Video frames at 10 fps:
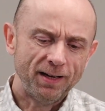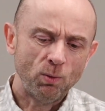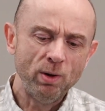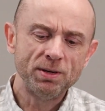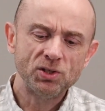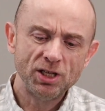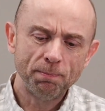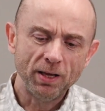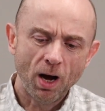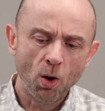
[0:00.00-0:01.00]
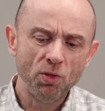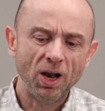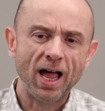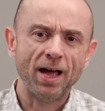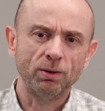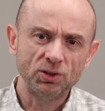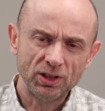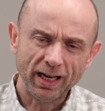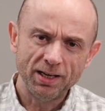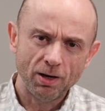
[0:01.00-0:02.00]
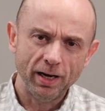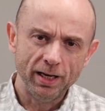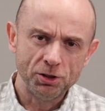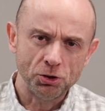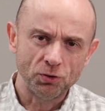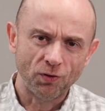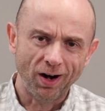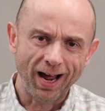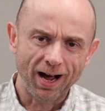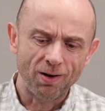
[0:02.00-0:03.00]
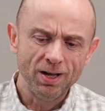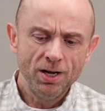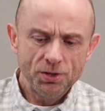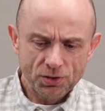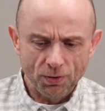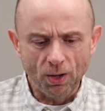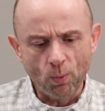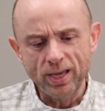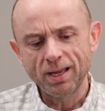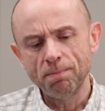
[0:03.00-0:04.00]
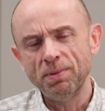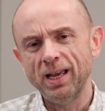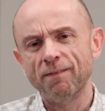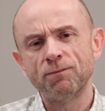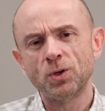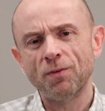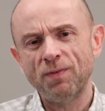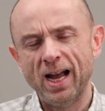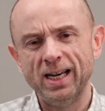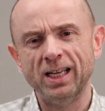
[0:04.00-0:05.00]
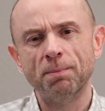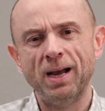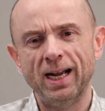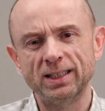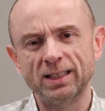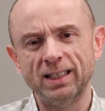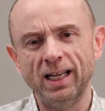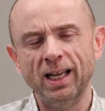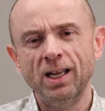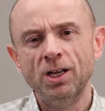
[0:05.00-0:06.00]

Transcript: We must simply hold the line on secondary issues for now so that we can be at full fighting capacity